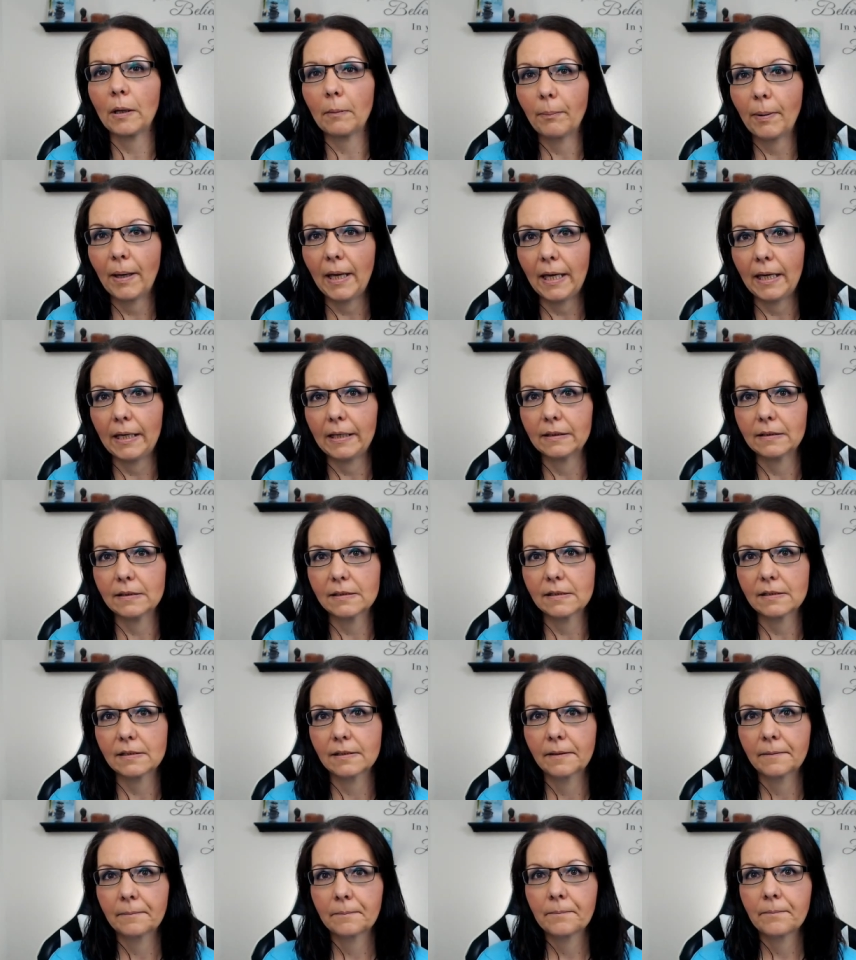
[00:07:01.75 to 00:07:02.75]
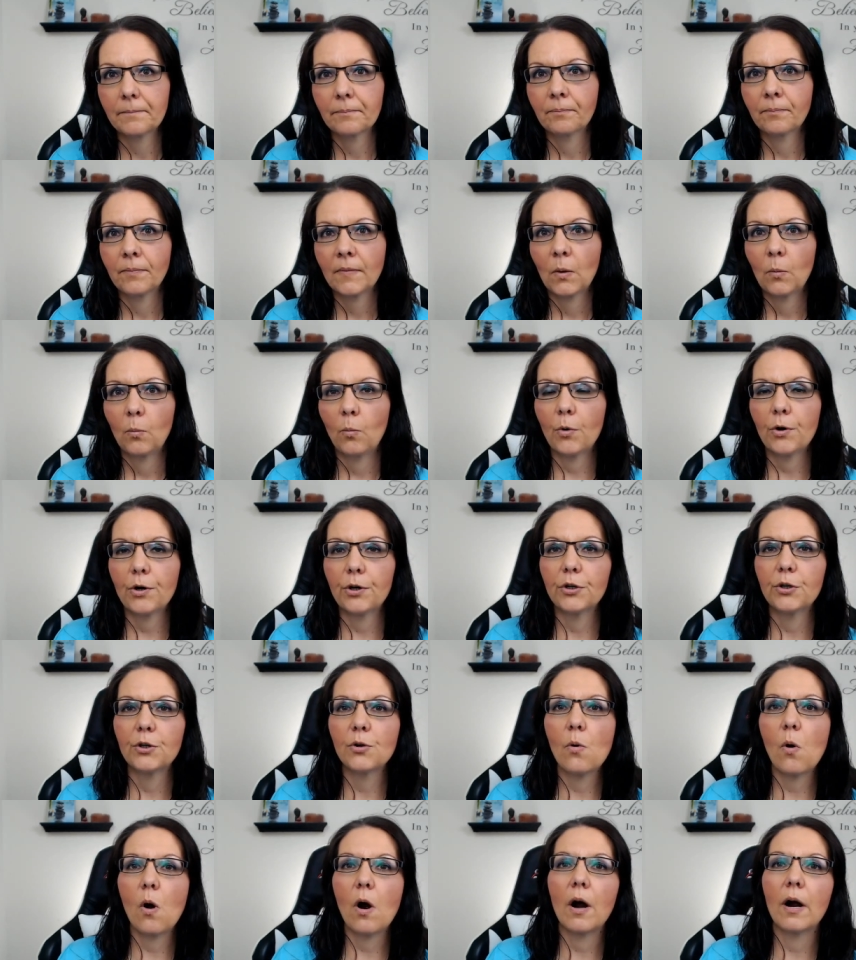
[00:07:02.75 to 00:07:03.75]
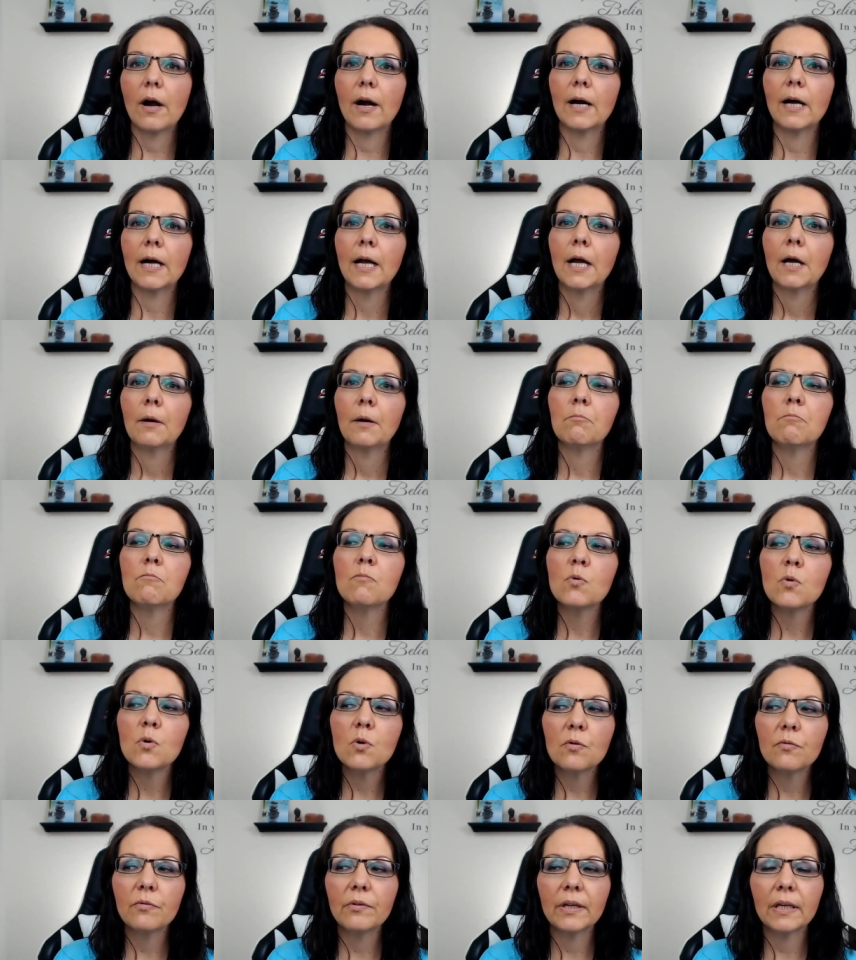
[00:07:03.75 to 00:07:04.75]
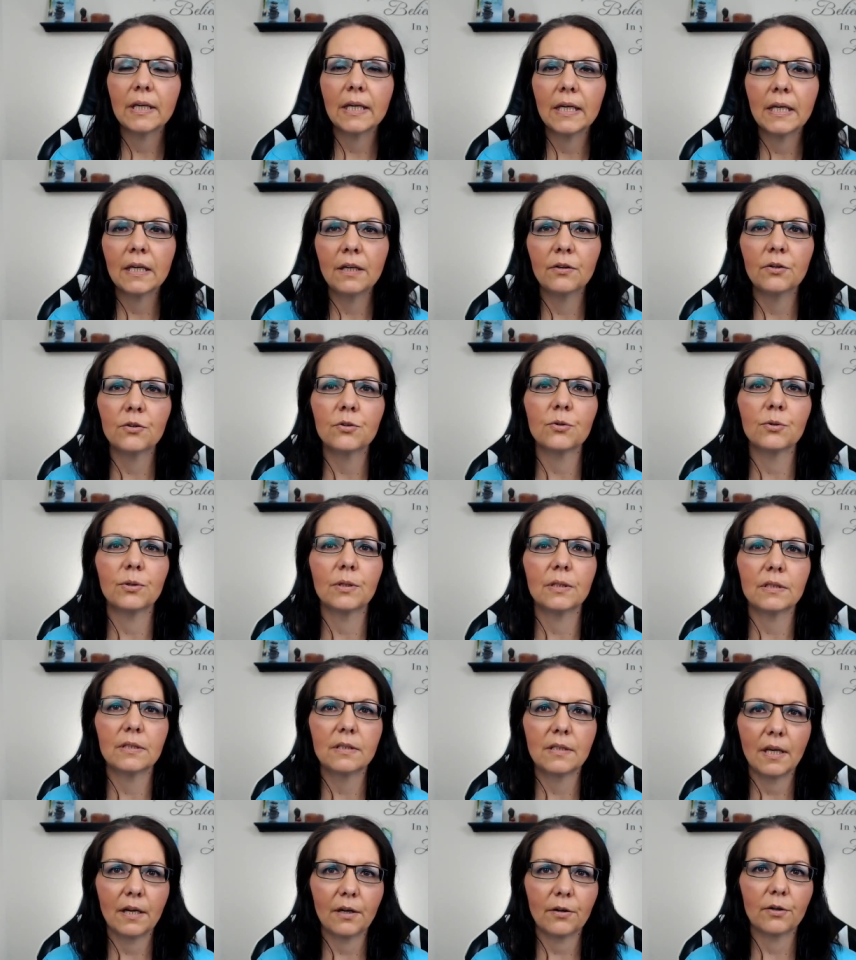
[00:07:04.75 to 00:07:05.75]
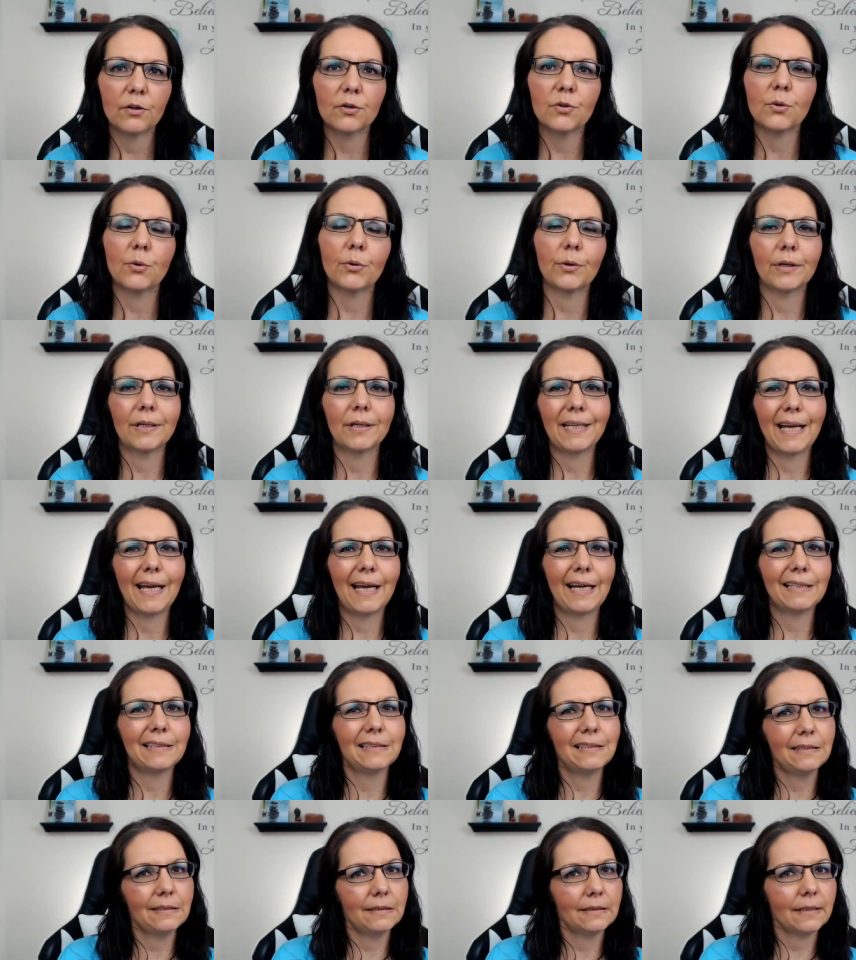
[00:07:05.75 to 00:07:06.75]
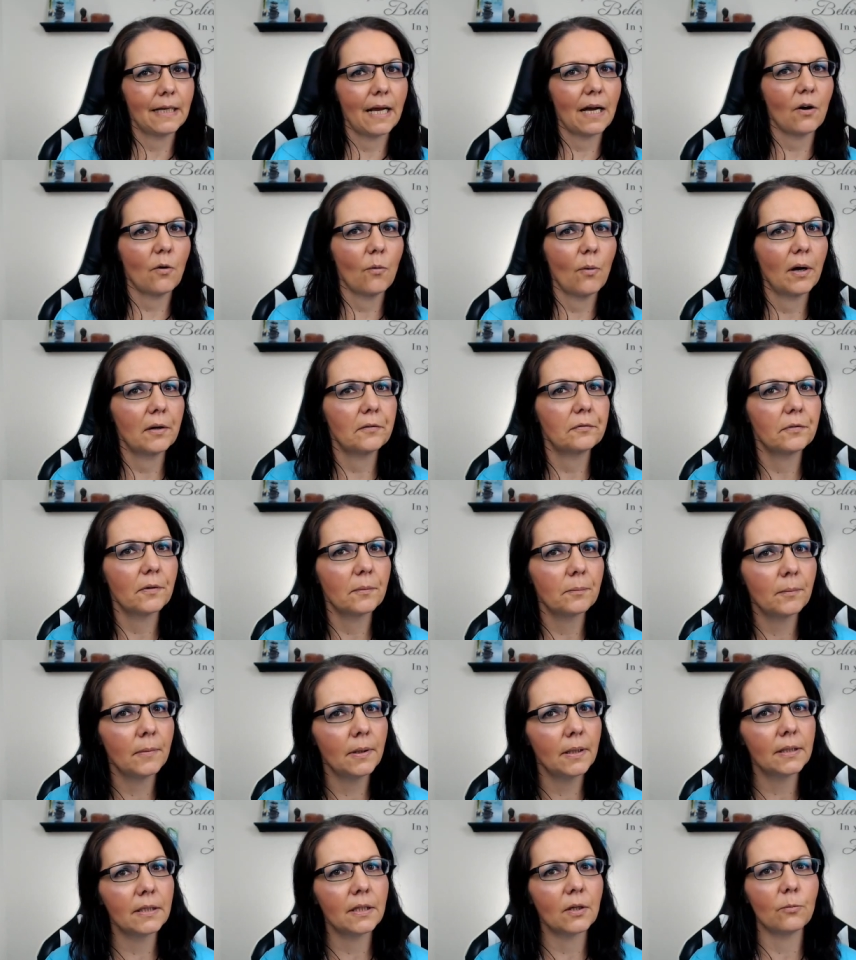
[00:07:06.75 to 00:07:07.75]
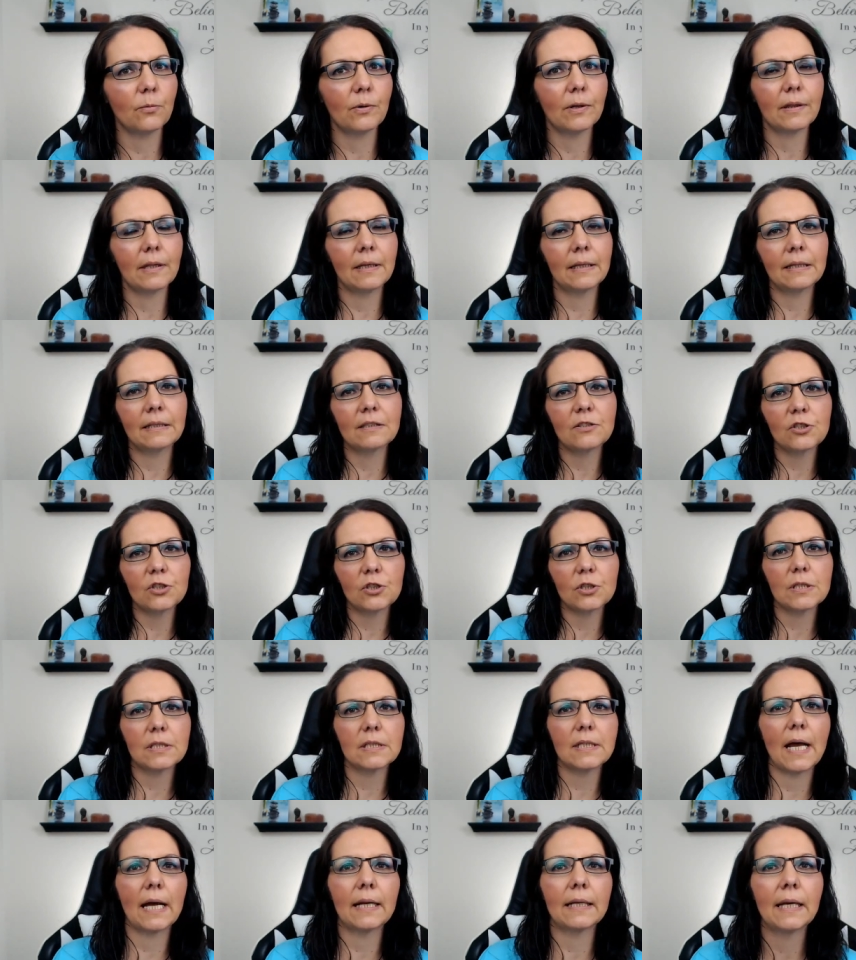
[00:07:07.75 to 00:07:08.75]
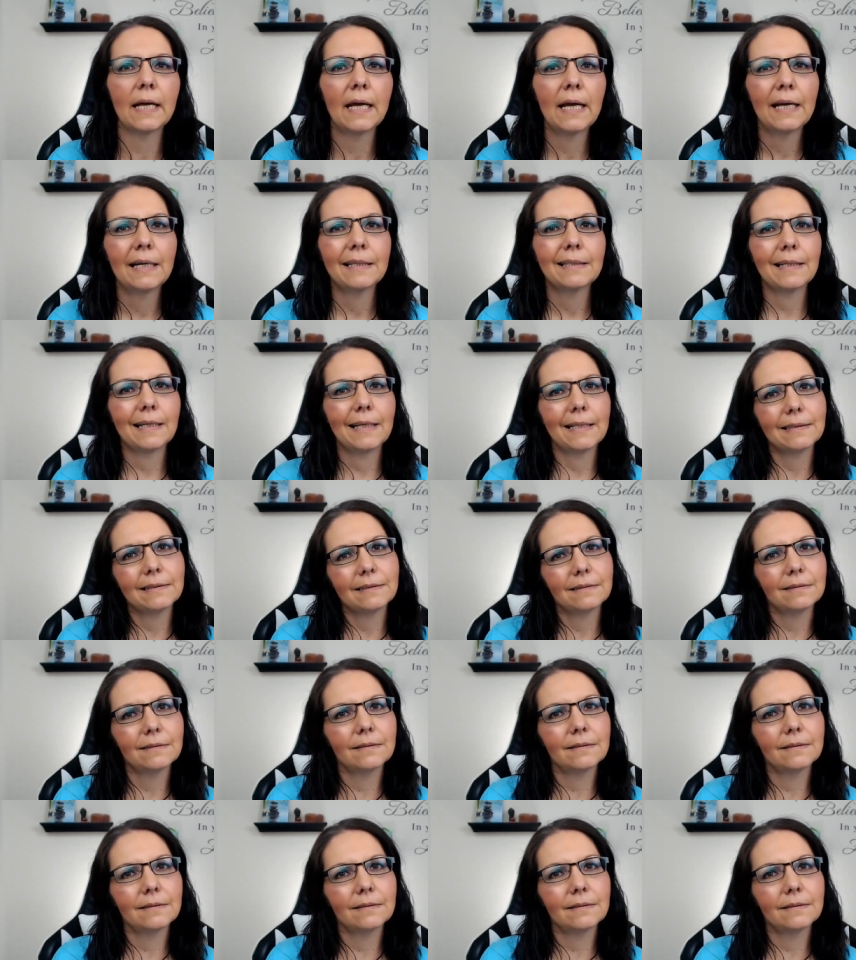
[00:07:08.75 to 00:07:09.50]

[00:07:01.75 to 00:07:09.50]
pains where you are moving into a territory that you're not quite familiar with and it's just that that